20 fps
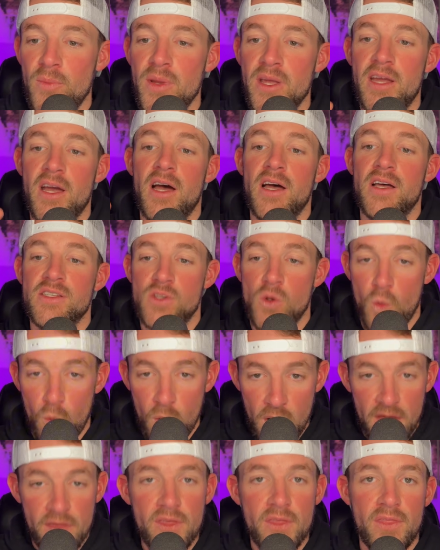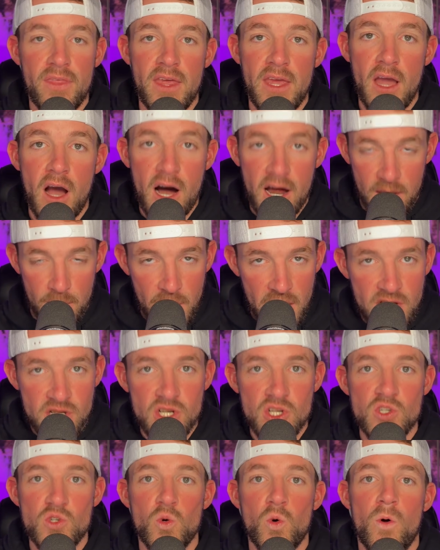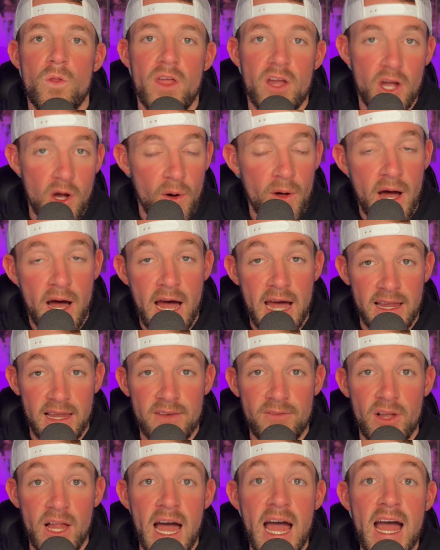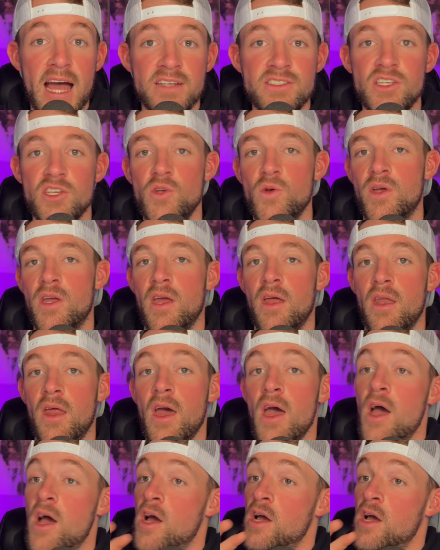because with the automation tool that GoHighLevel has, you can